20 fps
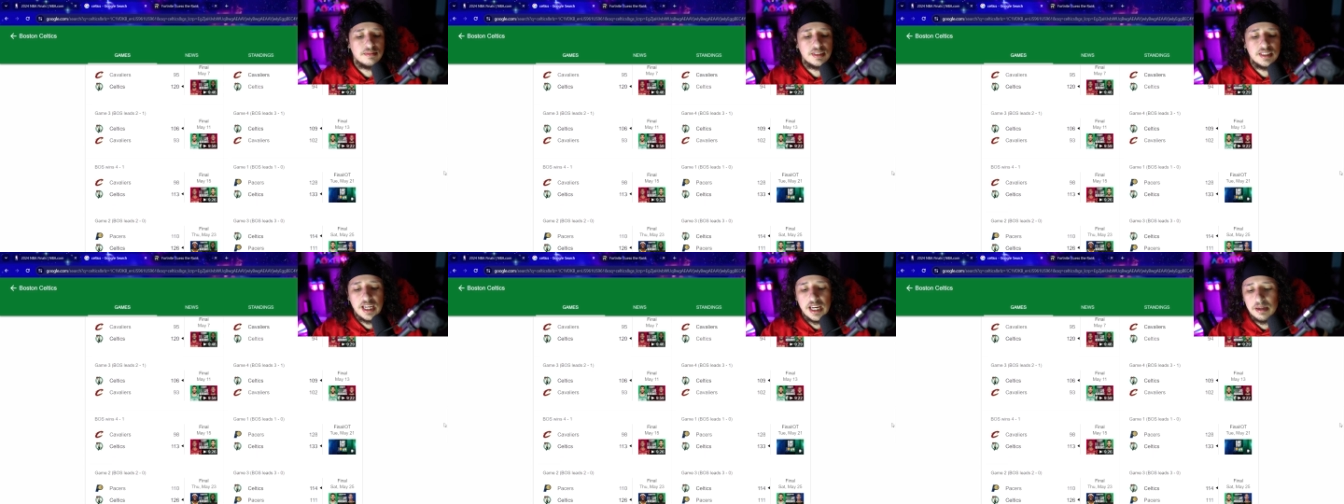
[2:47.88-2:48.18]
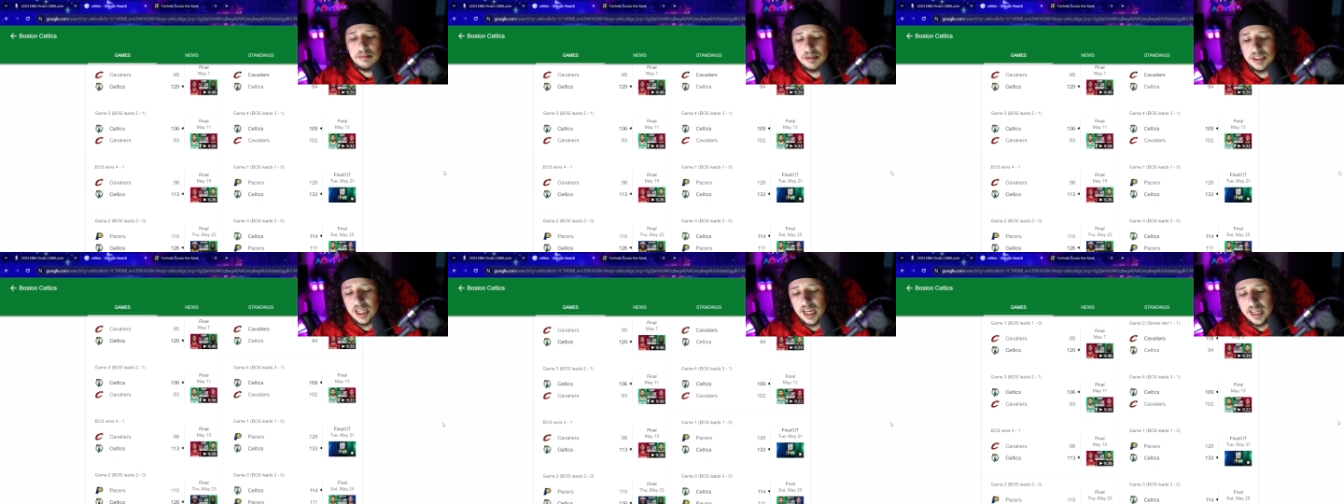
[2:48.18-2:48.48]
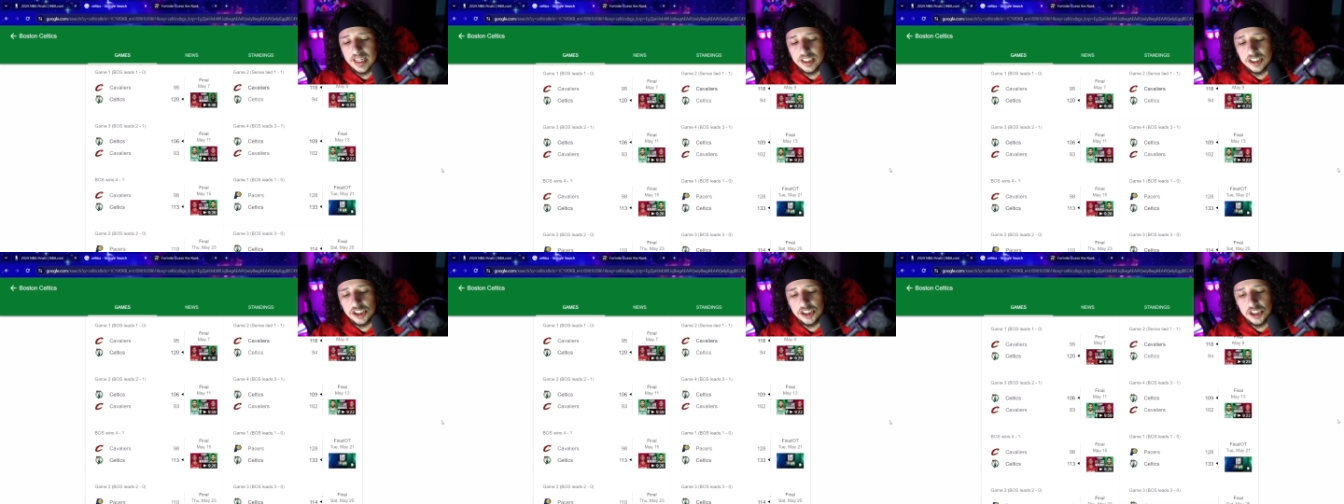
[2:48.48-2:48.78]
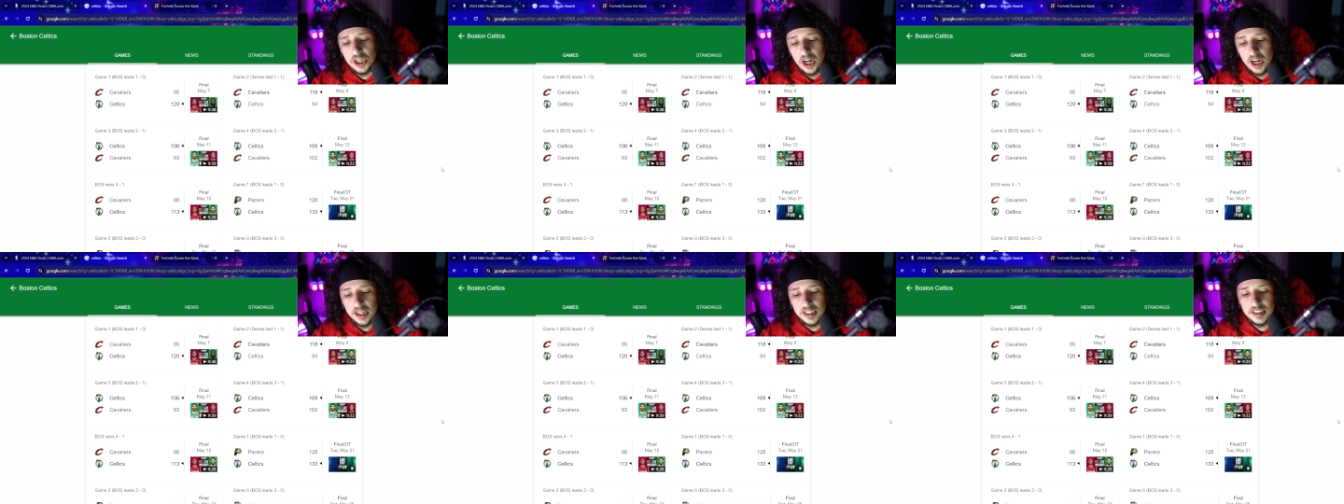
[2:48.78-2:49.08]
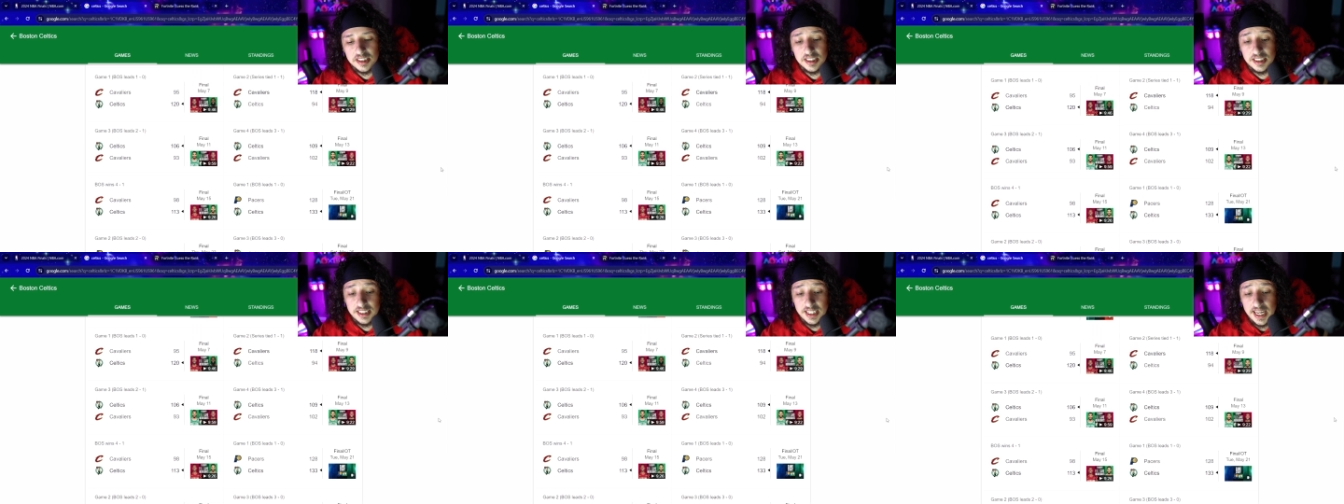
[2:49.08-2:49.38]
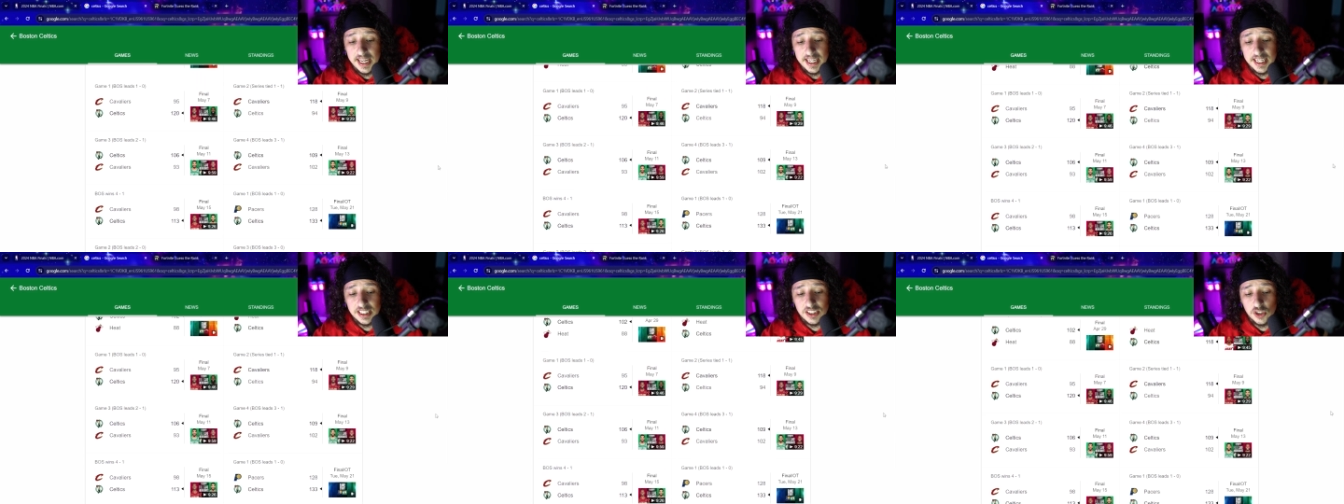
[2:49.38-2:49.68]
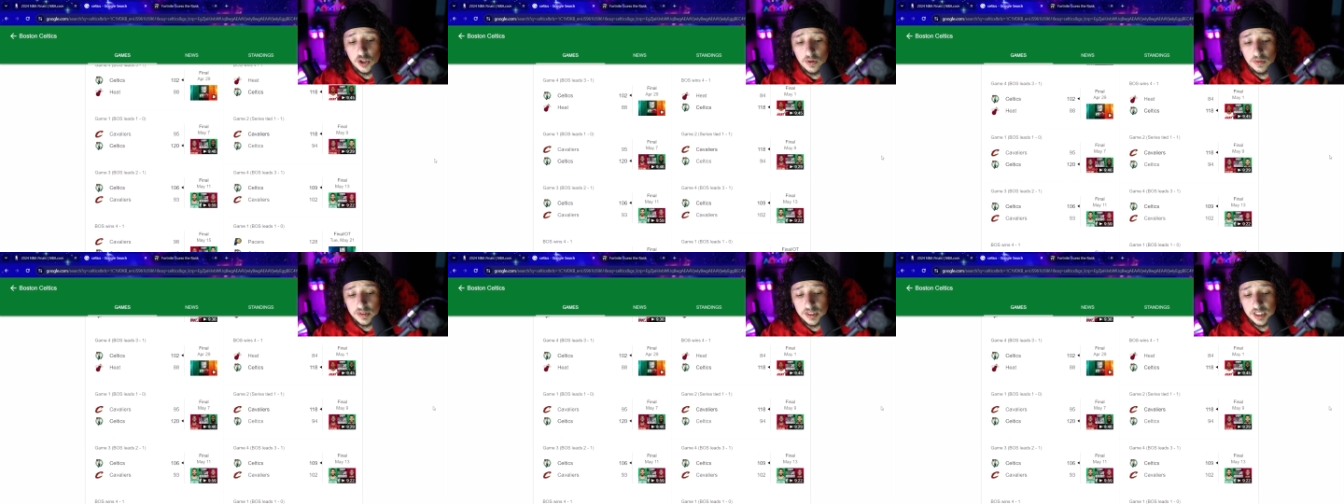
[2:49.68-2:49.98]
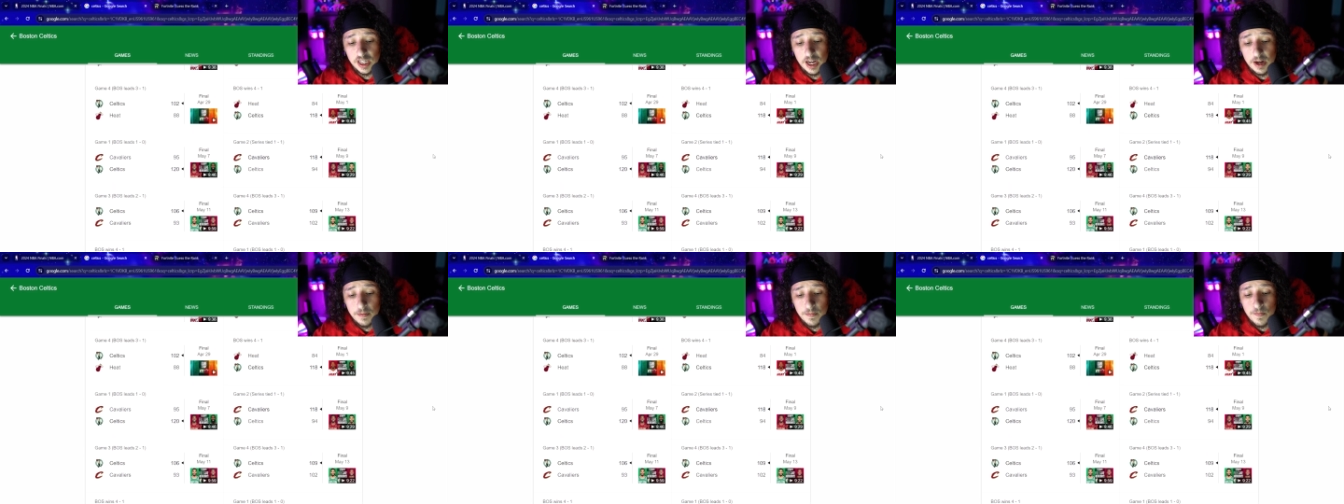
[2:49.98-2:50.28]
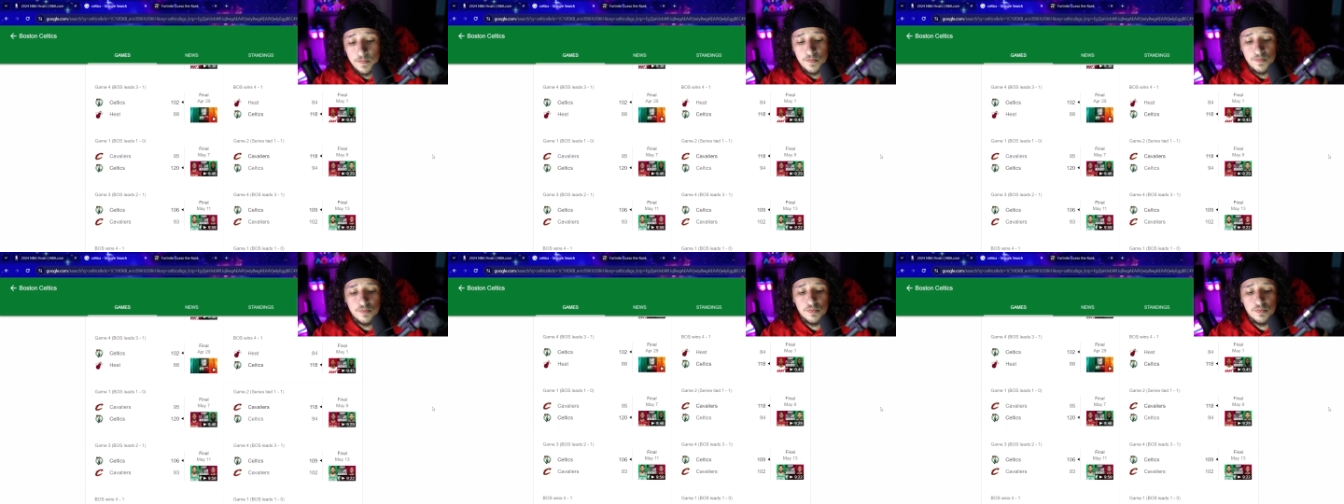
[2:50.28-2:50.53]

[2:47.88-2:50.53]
game tying shot to take it to overtime.